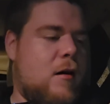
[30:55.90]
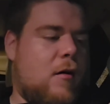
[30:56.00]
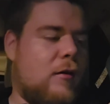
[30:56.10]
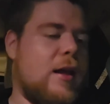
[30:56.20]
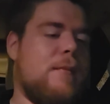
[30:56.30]

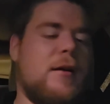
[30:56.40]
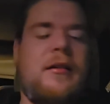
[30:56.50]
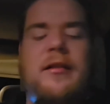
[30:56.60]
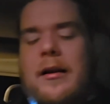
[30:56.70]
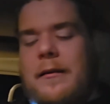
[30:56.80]
all of that
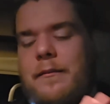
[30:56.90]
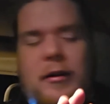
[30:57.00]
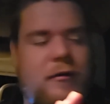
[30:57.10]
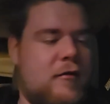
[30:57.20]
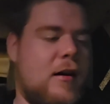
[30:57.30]
being said,
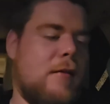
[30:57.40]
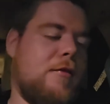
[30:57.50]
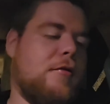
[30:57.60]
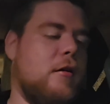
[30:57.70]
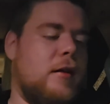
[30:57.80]
bit of a
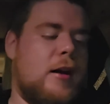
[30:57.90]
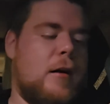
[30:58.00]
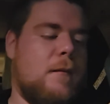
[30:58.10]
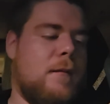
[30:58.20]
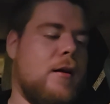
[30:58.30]
rabbit trail
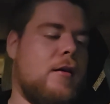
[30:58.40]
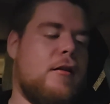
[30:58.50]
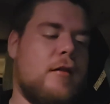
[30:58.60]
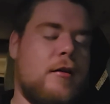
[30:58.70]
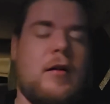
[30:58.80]
there.
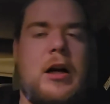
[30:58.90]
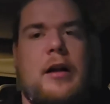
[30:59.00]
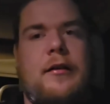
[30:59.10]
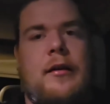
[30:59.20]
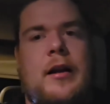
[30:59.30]
Great
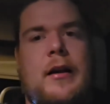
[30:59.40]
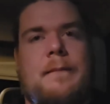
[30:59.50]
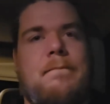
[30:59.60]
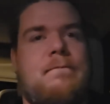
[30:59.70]
workout today.